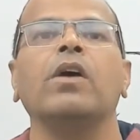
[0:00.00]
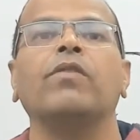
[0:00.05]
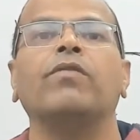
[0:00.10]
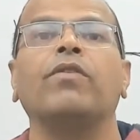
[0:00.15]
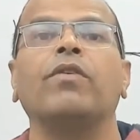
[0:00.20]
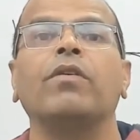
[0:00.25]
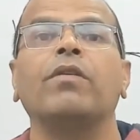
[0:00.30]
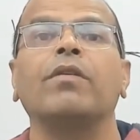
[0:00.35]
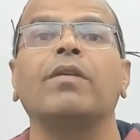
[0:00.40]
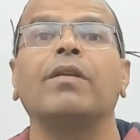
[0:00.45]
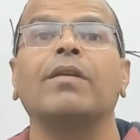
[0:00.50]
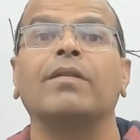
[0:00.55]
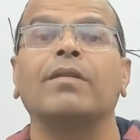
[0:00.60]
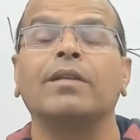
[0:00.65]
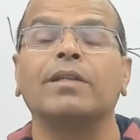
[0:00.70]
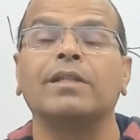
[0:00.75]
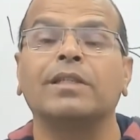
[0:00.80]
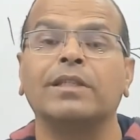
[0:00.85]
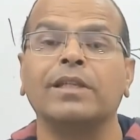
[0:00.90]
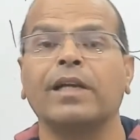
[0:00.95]
for
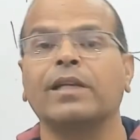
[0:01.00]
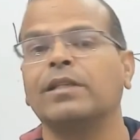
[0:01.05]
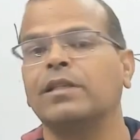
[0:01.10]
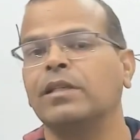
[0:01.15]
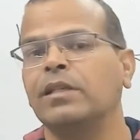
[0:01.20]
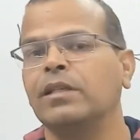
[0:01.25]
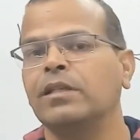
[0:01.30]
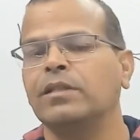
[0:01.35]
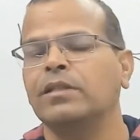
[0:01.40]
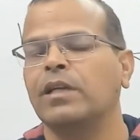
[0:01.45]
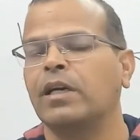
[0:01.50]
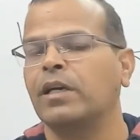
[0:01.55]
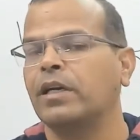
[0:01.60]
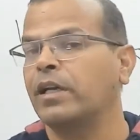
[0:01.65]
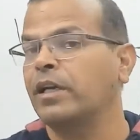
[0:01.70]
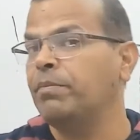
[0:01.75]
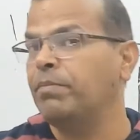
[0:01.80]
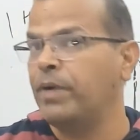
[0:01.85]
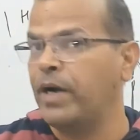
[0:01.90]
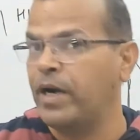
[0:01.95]
rejecting
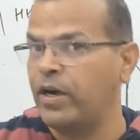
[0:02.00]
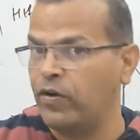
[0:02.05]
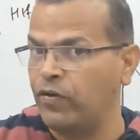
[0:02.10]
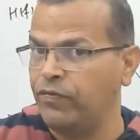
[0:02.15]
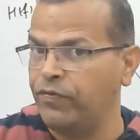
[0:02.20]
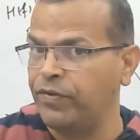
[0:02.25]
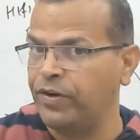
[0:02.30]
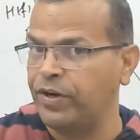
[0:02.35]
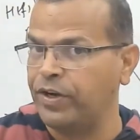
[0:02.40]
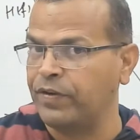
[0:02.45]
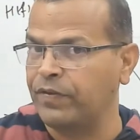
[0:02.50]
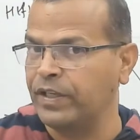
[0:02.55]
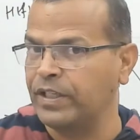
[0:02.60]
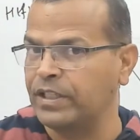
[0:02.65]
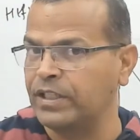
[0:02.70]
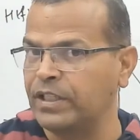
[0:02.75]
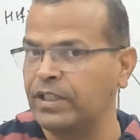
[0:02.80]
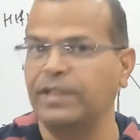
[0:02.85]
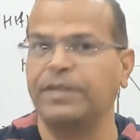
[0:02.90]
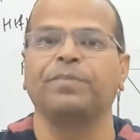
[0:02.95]
certain band of
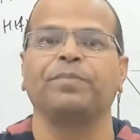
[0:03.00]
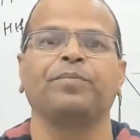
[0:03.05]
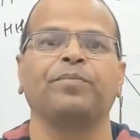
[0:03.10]
frequency.